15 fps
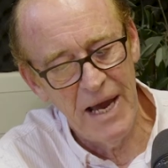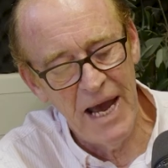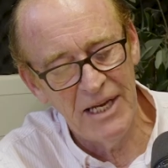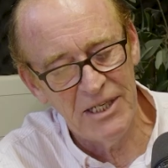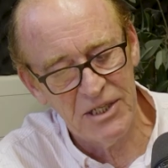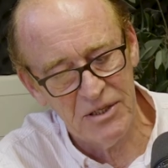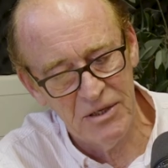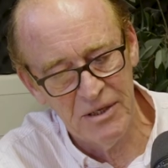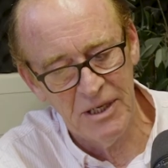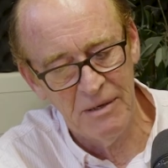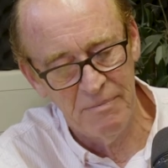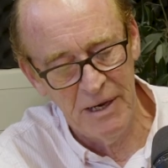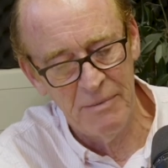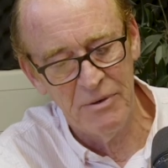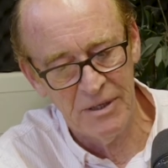It's good
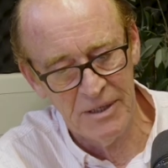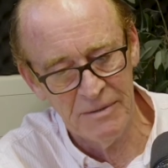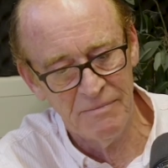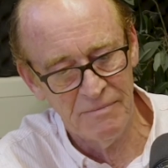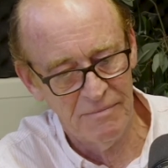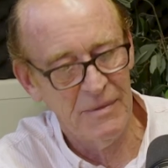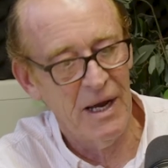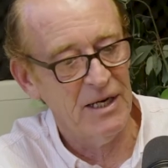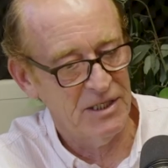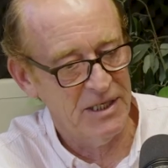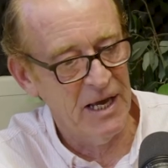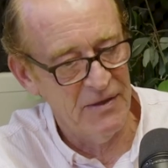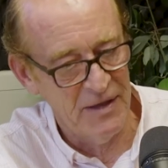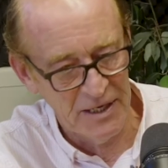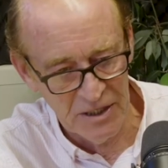that people can
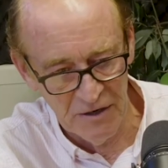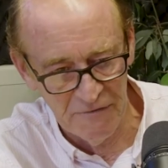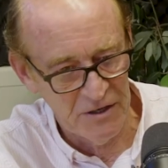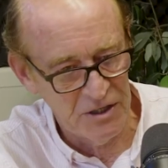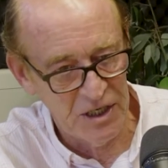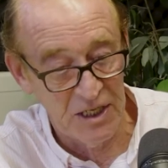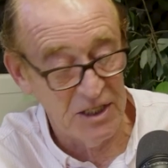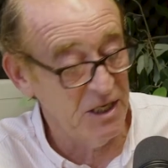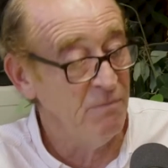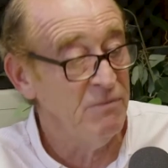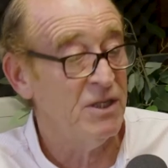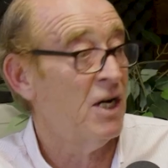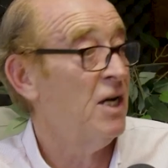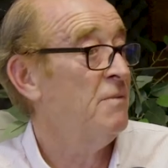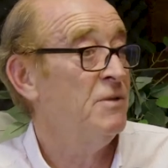get things off the chest.
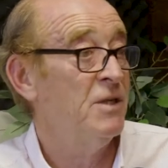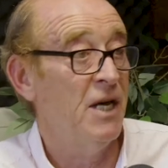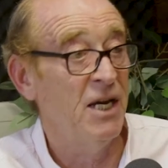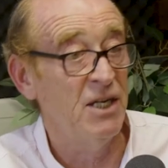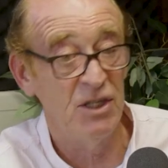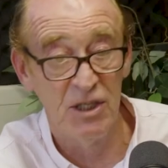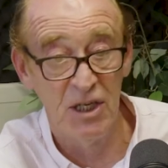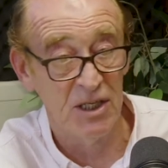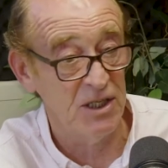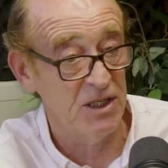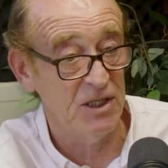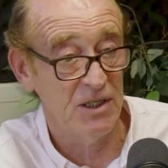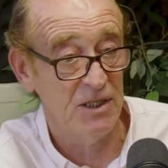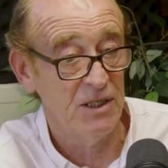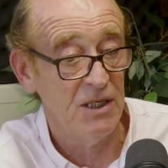Sometimes it's
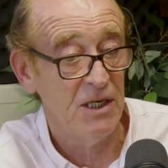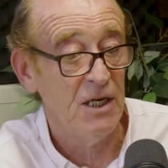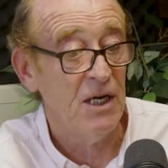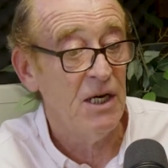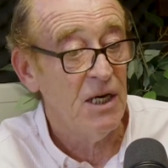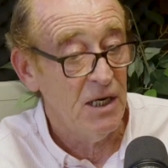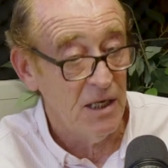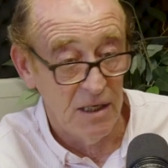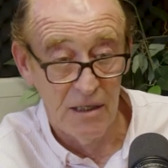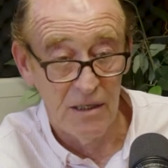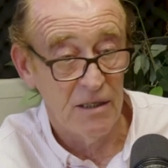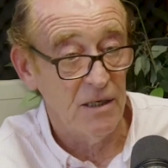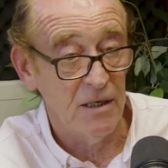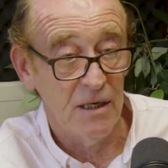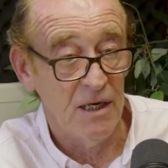just
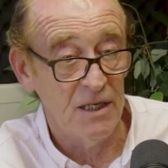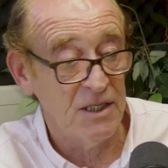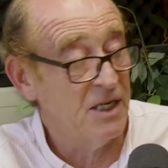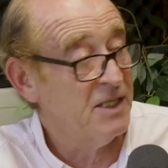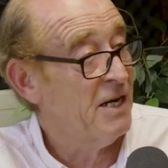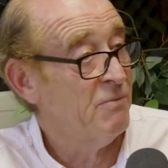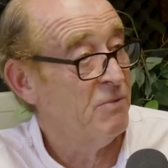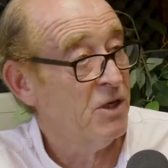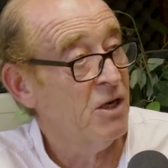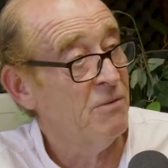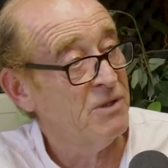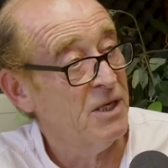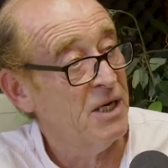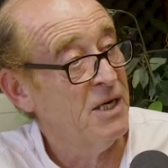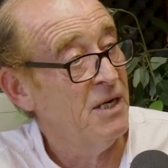a sit down with a cup
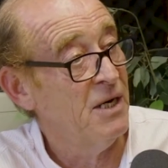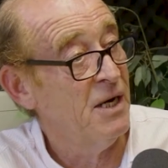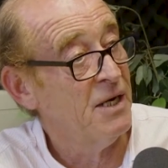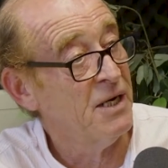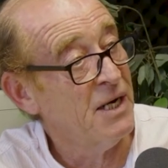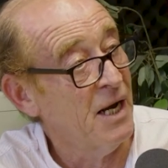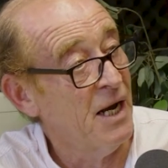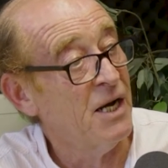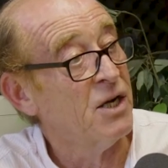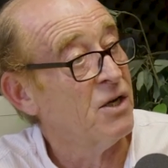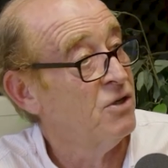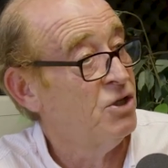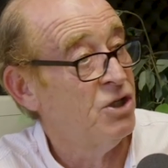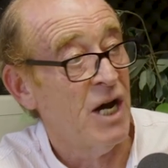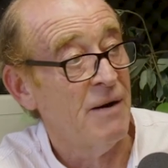of tea and a
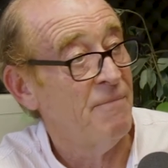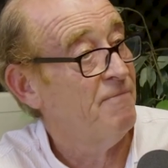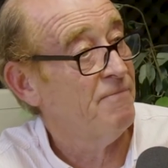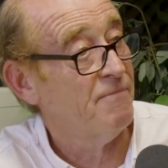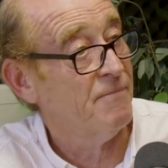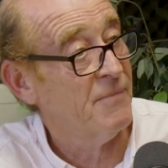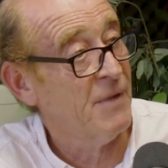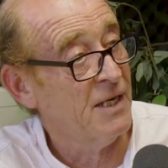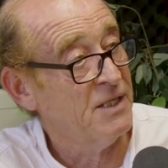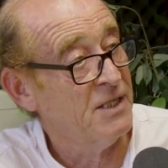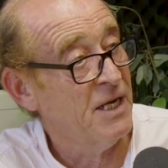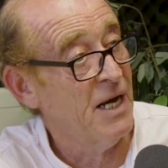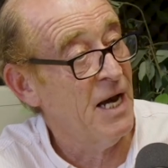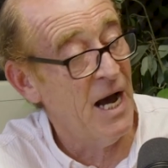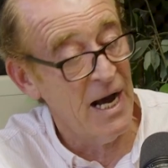good chat. That's
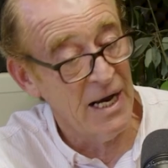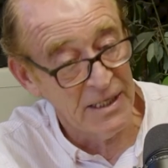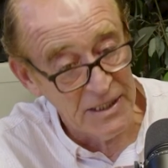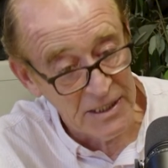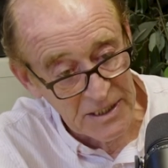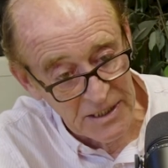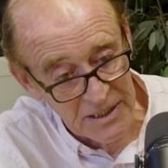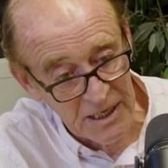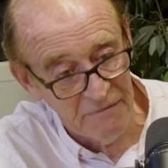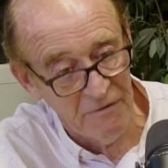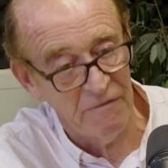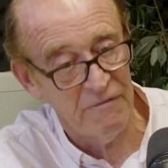it. And they've